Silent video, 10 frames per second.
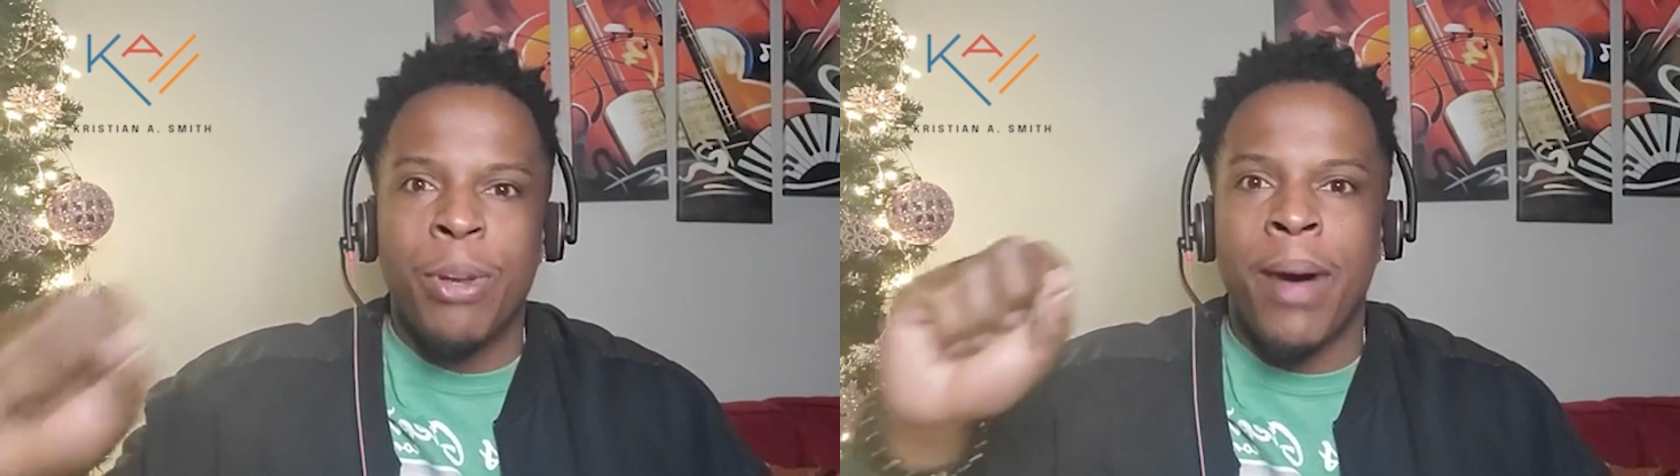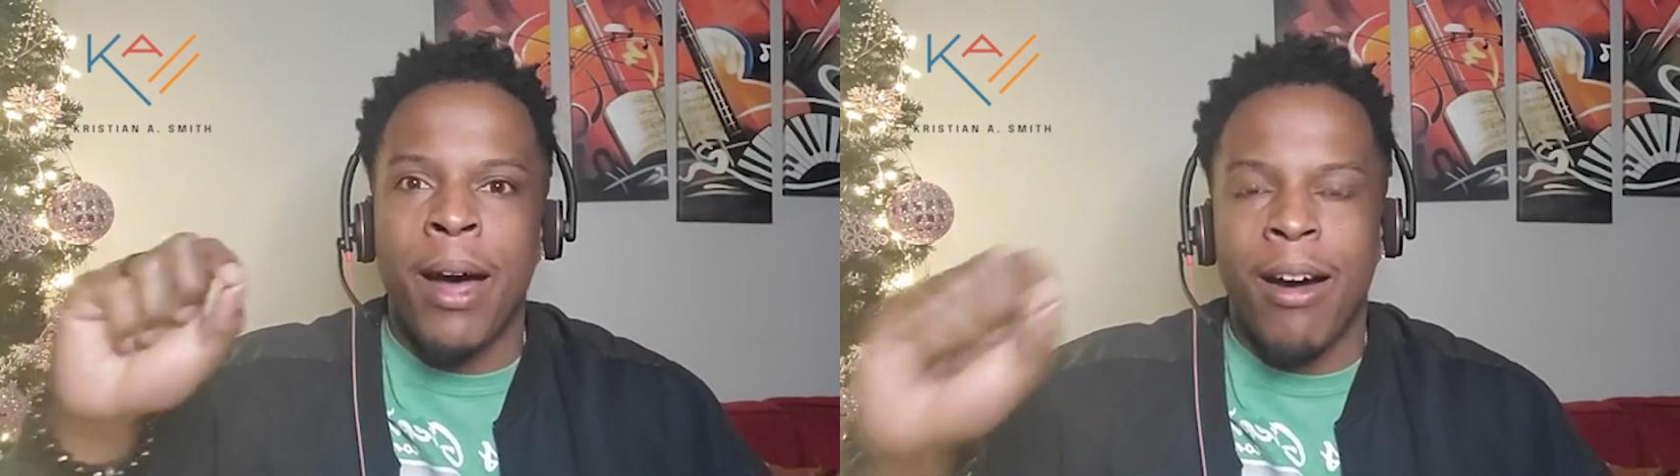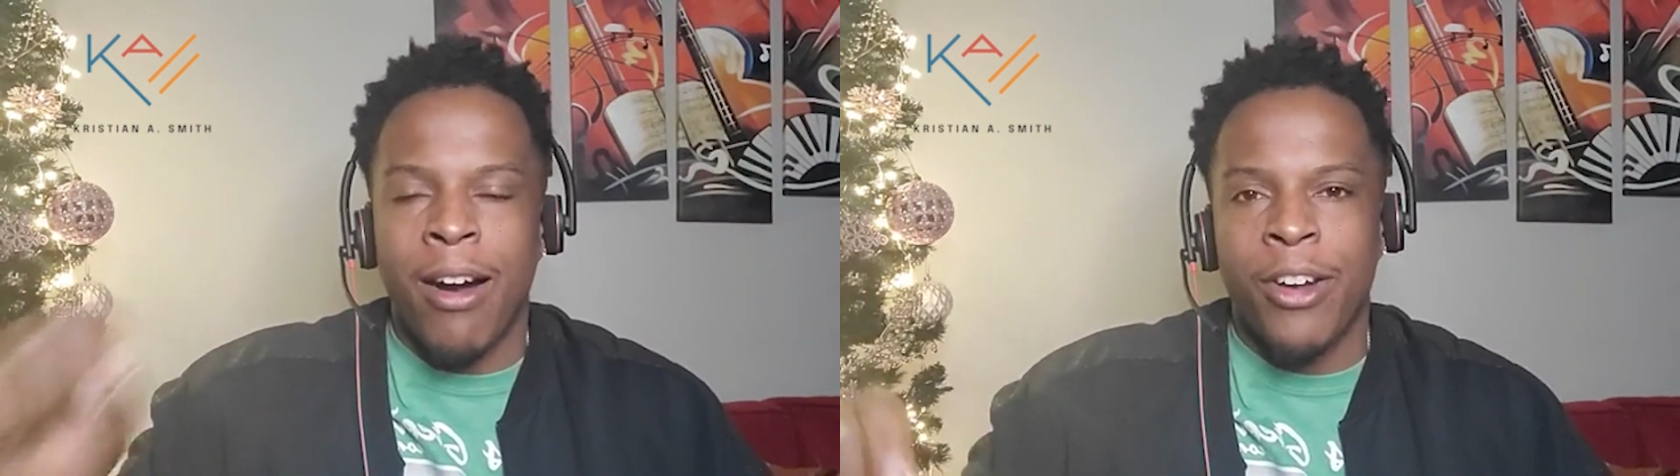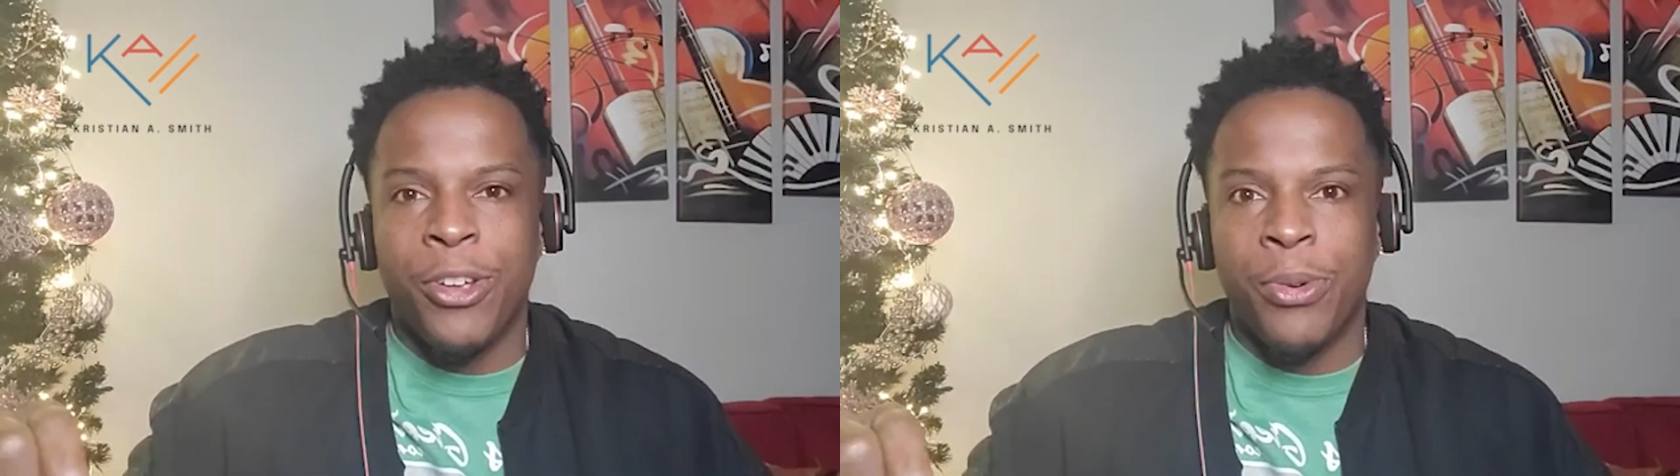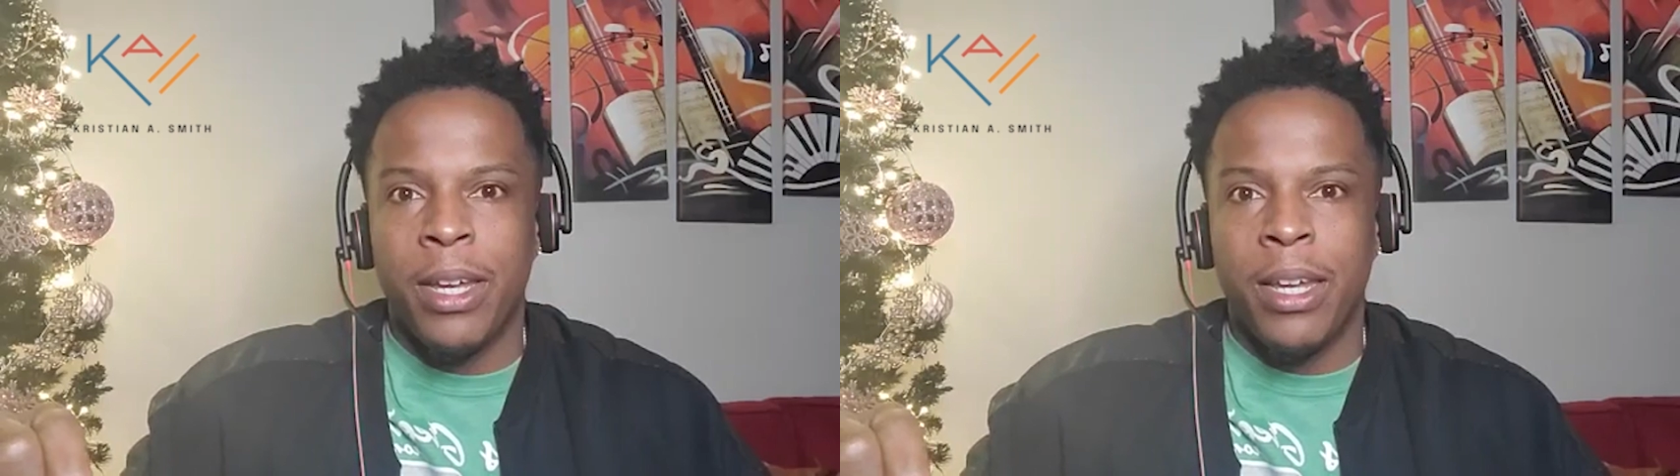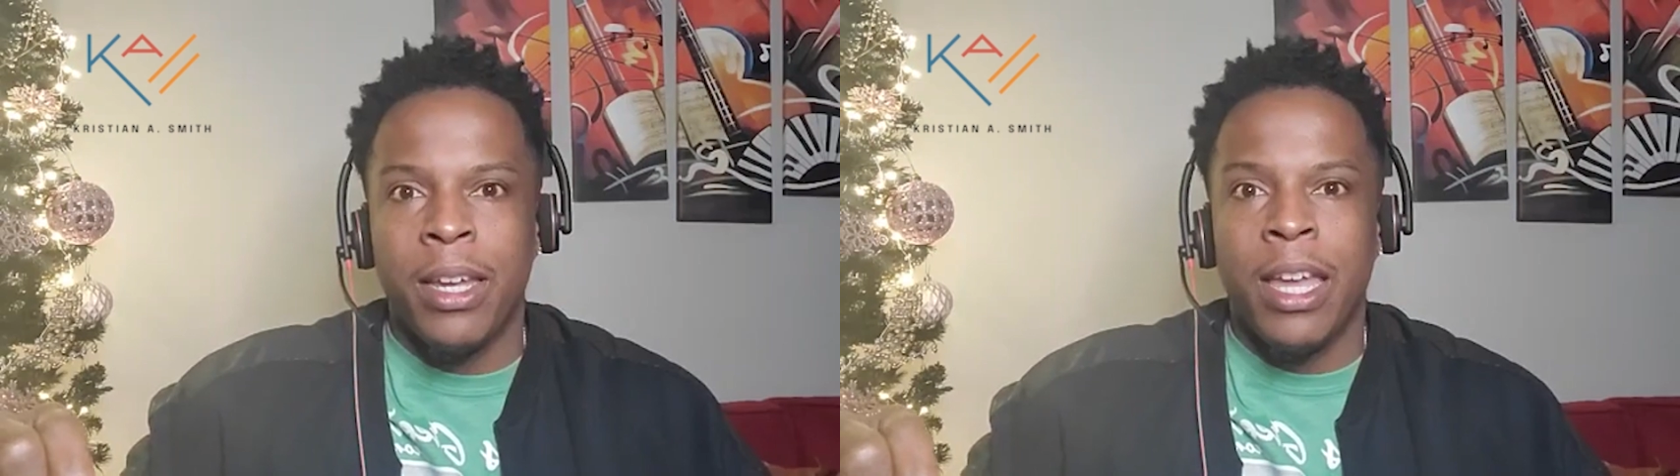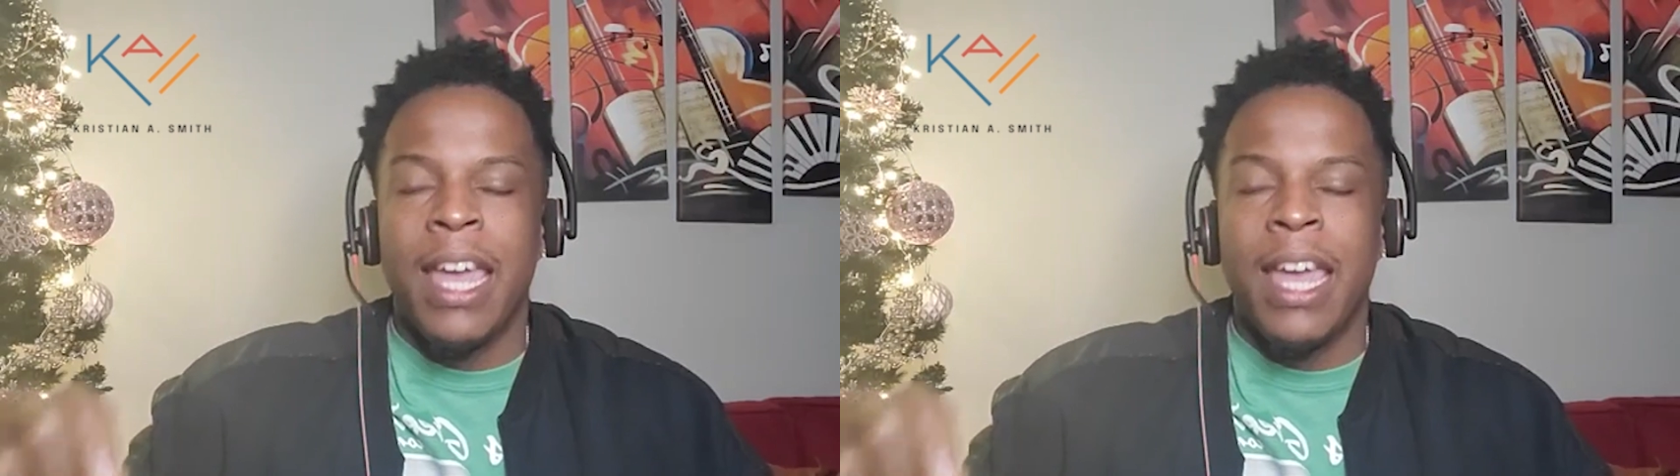about arguing